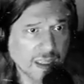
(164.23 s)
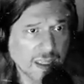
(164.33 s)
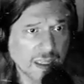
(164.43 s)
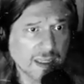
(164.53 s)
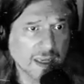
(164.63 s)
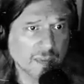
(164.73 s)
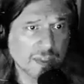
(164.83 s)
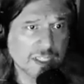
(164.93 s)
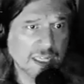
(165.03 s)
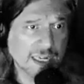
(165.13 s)
Number
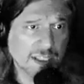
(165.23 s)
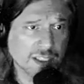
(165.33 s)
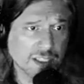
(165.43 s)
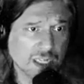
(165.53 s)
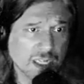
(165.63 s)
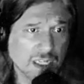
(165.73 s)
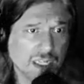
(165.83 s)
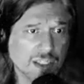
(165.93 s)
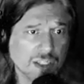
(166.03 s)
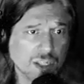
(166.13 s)
6,
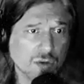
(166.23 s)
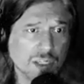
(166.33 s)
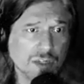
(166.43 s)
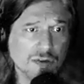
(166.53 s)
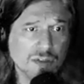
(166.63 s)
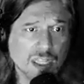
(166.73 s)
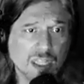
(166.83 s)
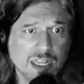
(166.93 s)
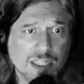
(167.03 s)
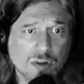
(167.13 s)
don't use
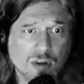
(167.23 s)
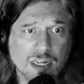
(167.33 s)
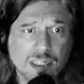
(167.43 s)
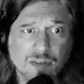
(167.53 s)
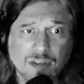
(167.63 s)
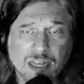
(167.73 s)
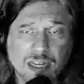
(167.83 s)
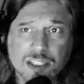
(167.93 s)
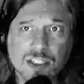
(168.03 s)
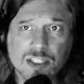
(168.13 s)
electronic
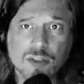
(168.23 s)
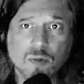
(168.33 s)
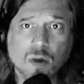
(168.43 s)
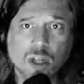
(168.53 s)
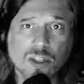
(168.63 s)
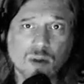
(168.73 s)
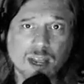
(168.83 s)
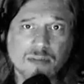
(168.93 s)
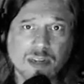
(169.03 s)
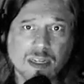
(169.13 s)
devices while
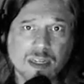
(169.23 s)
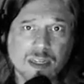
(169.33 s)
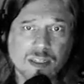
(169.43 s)
driving.